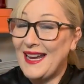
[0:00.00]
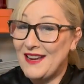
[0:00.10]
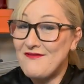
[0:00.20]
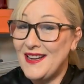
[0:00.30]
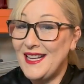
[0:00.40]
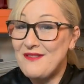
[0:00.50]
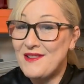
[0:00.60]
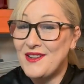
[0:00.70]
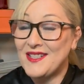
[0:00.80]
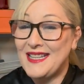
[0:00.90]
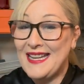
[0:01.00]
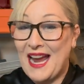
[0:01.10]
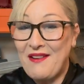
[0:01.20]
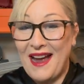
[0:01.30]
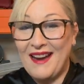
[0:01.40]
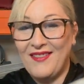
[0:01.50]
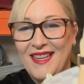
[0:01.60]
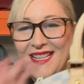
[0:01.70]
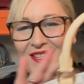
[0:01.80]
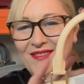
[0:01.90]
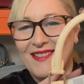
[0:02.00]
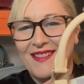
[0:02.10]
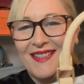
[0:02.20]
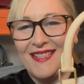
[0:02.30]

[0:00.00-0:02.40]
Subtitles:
It really was. And now I have this one.